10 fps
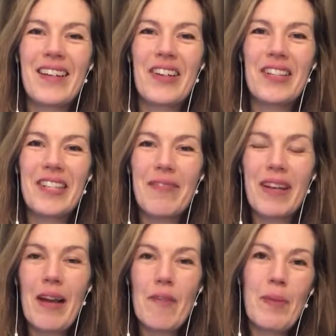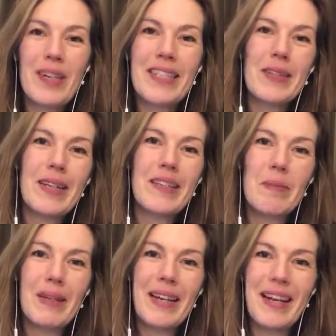Good evening, everybody. Suzanne
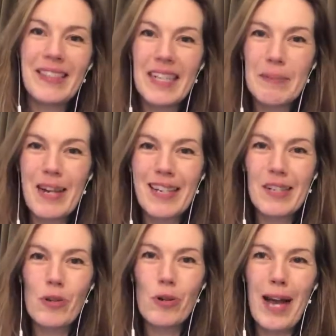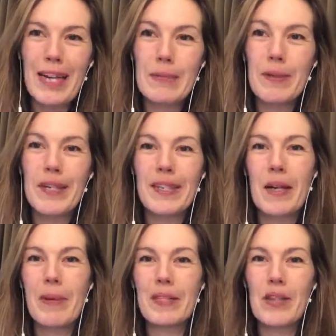Dibble here, data protection law expert,
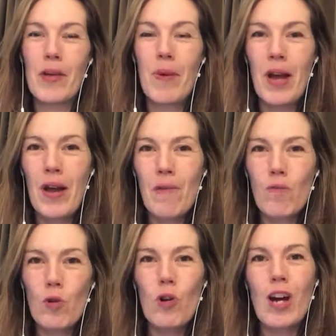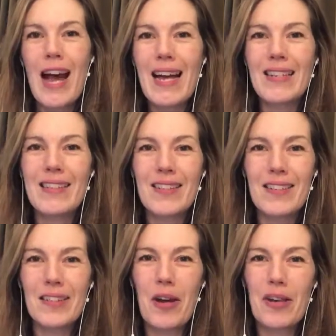coming to you raw and
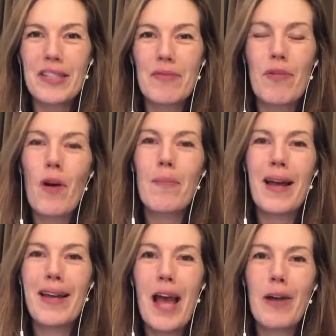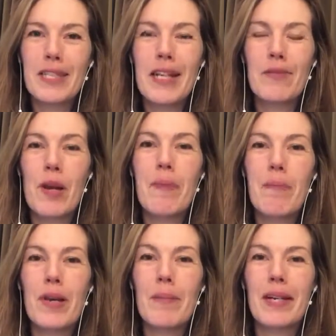uncut from a hotel room in
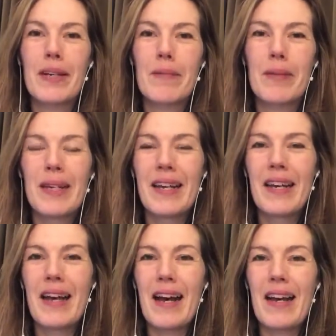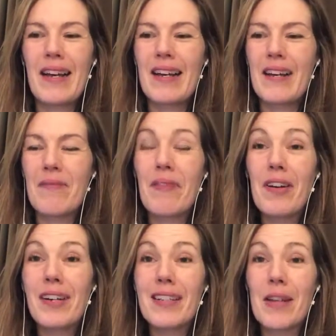Birmingham.
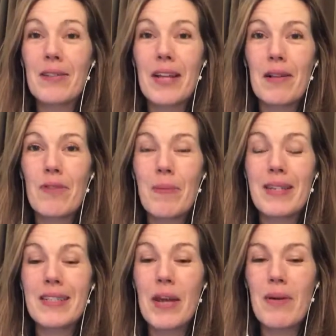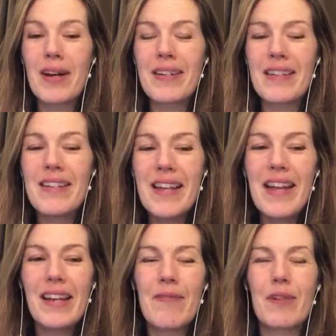Very nice hotel room it is too, and I
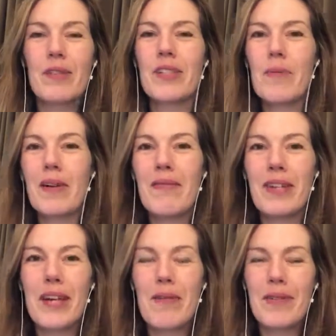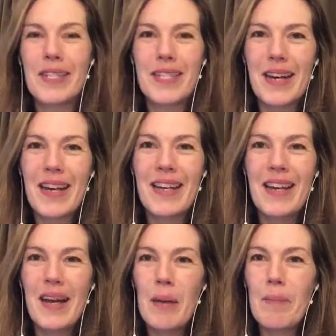nearly forgot to do my video for today,
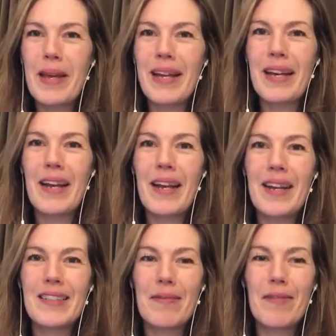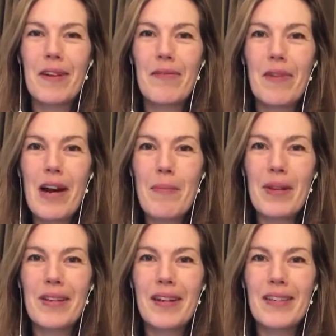being in a different
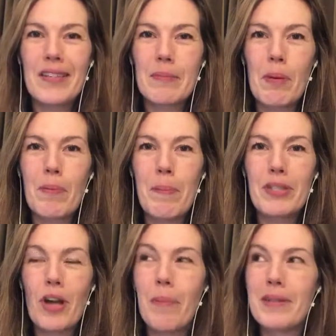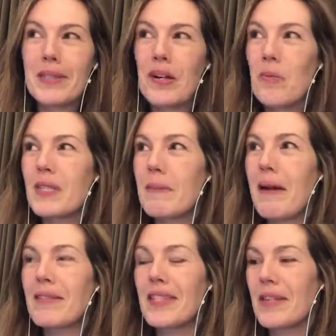environment. I just put my pyjamas on, was
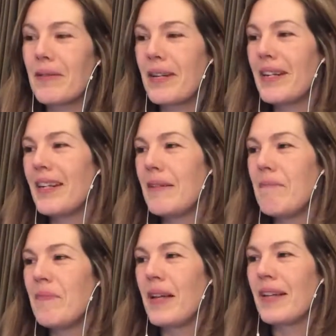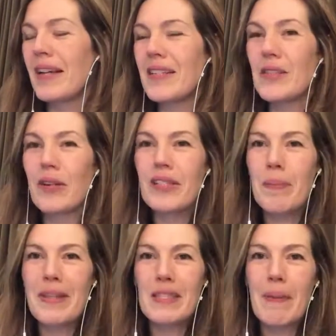about to get tucked
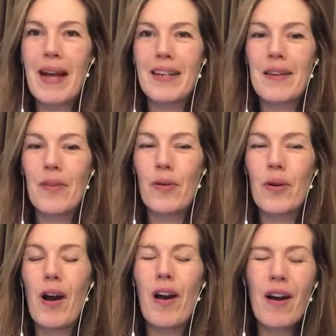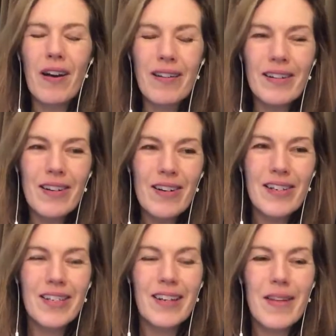up into bed and thought, oh
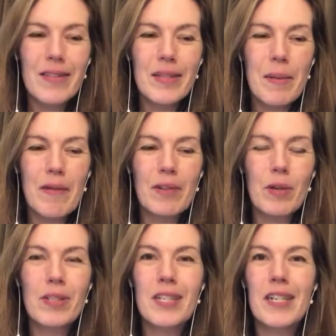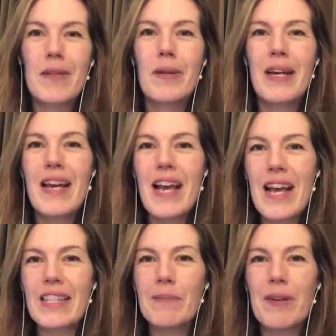gosh, I know there's something I've forgotten to do.
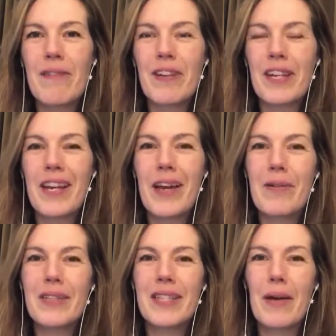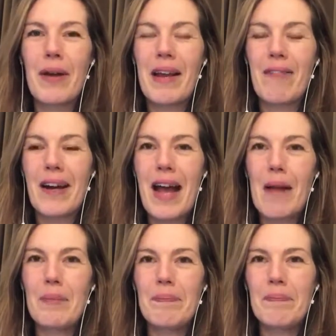It's my video, so here I
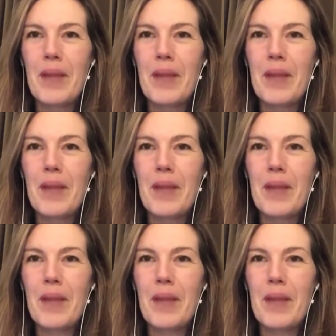am.